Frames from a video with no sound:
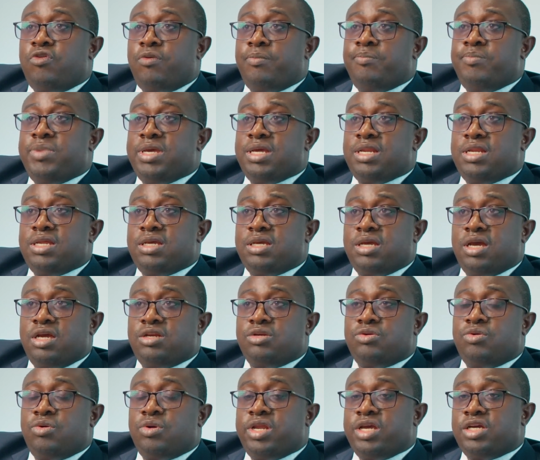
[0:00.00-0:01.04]
billing and
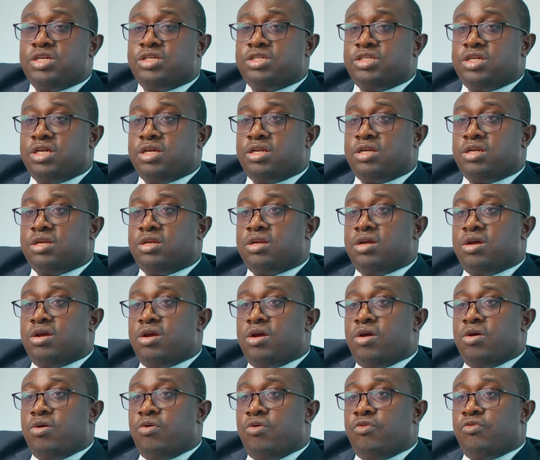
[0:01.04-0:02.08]
collection
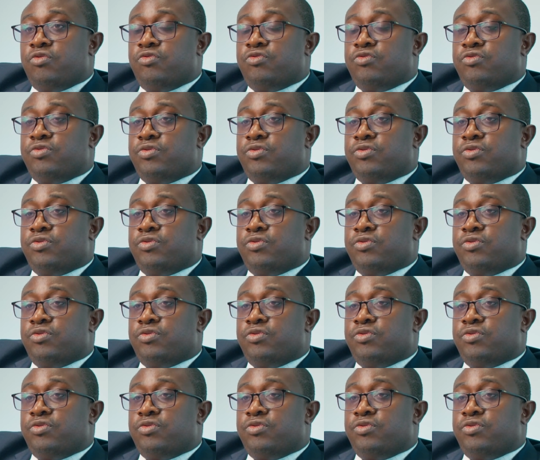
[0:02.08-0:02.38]
of